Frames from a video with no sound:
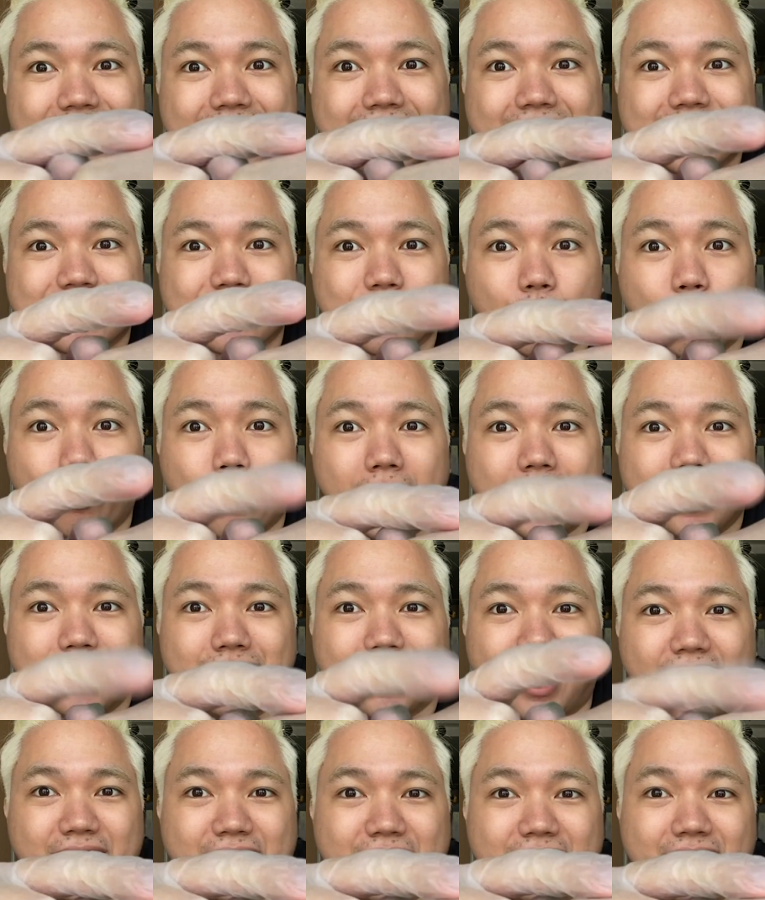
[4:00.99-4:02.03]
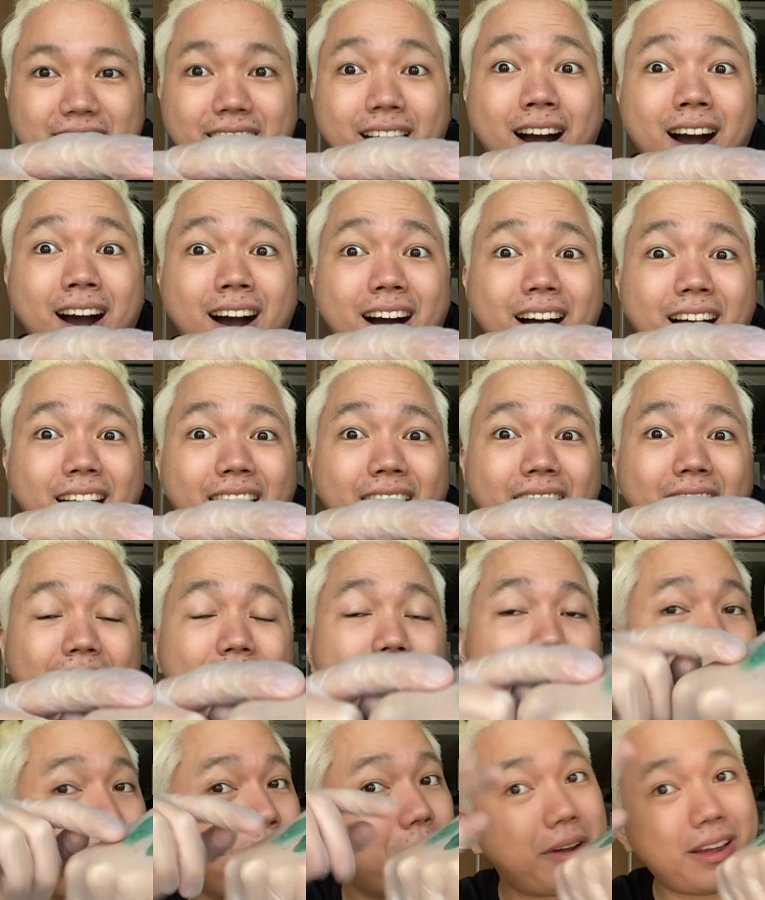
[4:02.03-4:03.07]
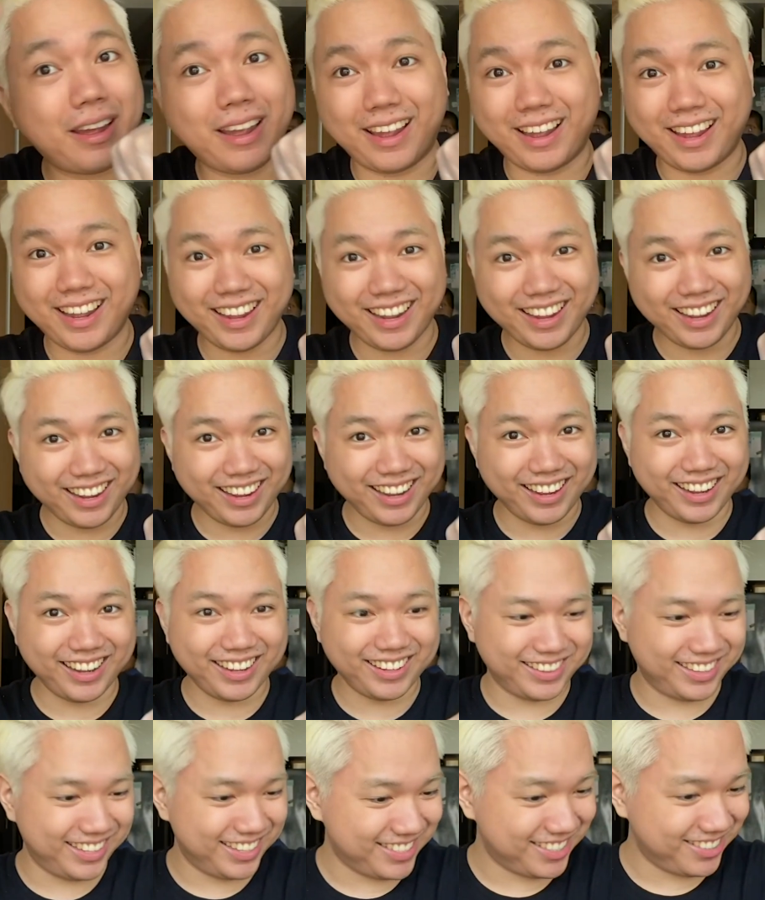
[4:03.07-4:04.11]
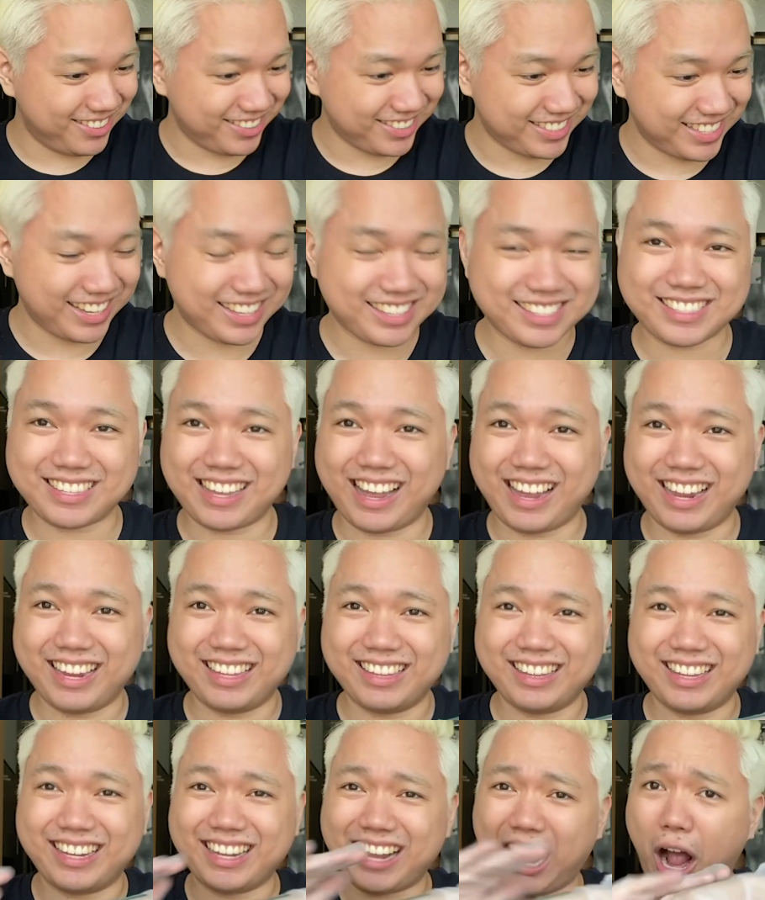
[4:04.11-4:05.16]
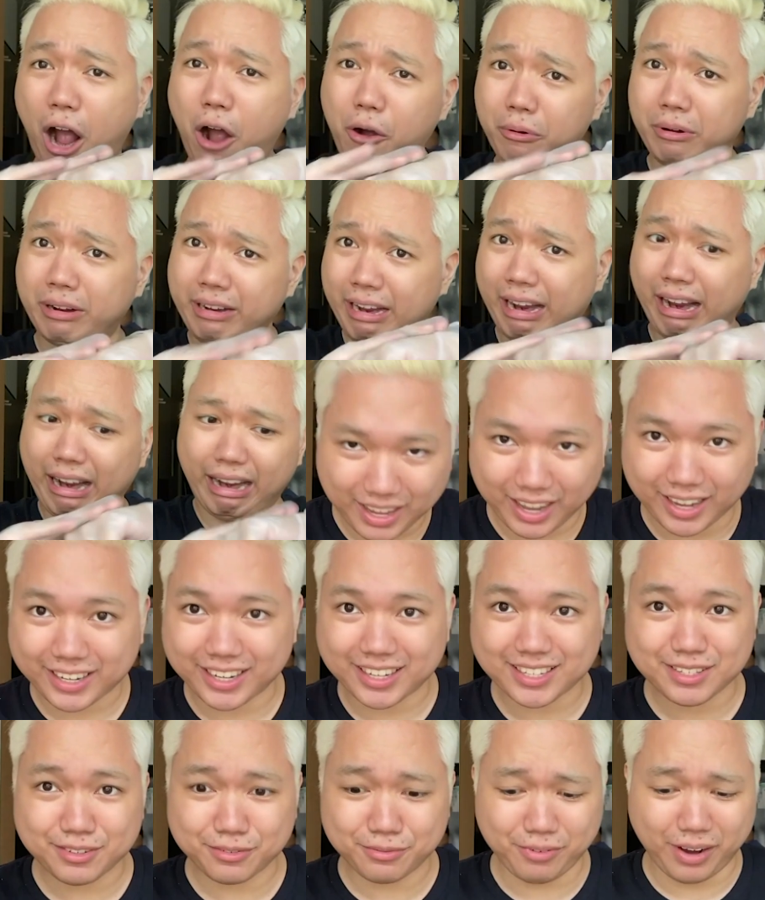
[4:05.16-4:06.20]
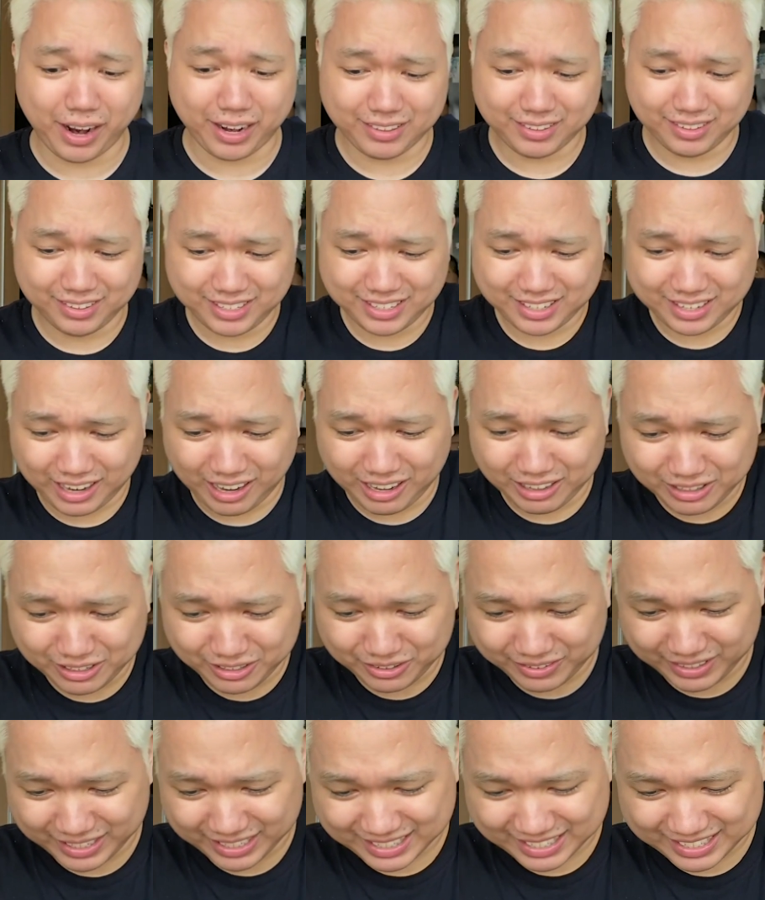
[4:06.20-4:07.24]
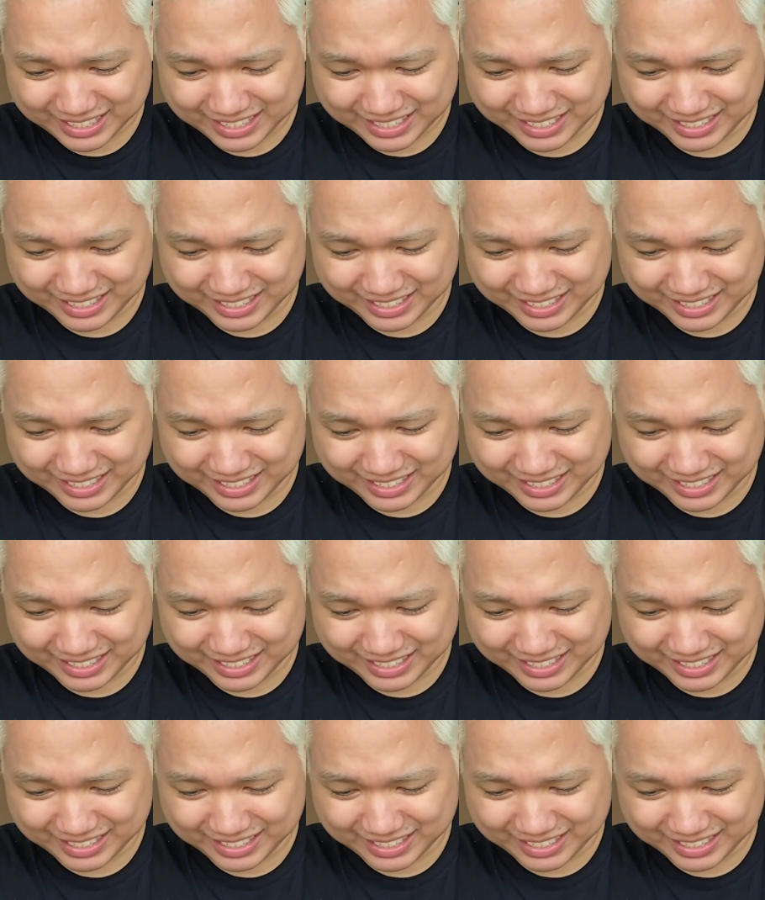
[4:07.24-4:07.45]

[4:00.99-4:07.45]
It's way lighter. Okay, this looks exciting. Okay, I get to finally color it.